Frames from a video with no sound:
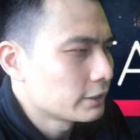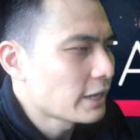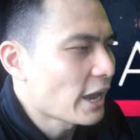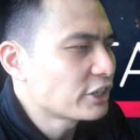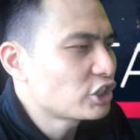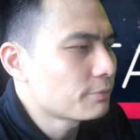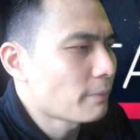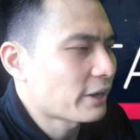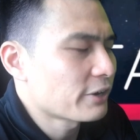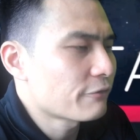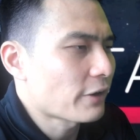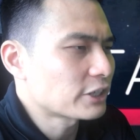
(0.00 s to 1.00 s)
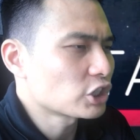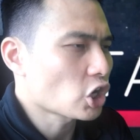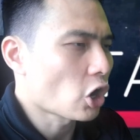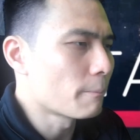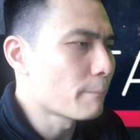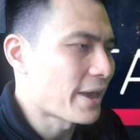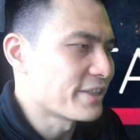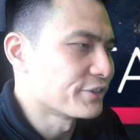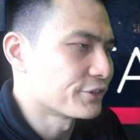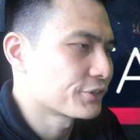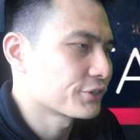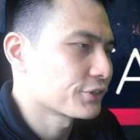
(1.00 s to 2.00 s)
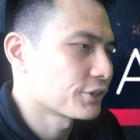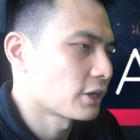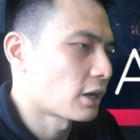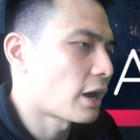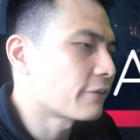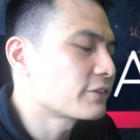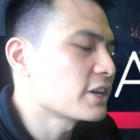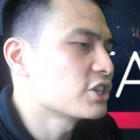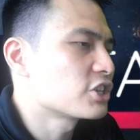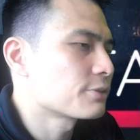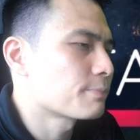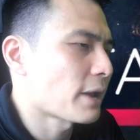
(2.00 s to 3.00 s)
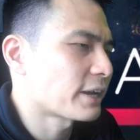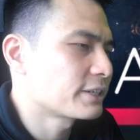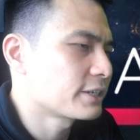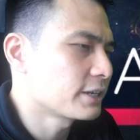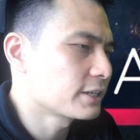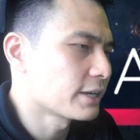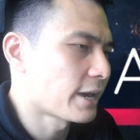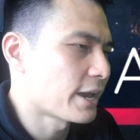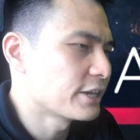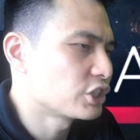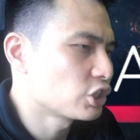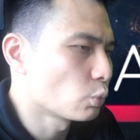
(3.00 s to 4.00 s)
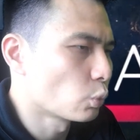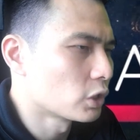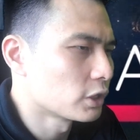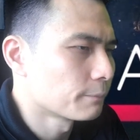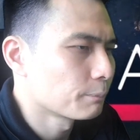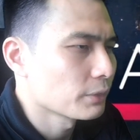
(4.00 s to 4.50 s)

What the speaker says: The engine manufacturer comments after inspecting the engine were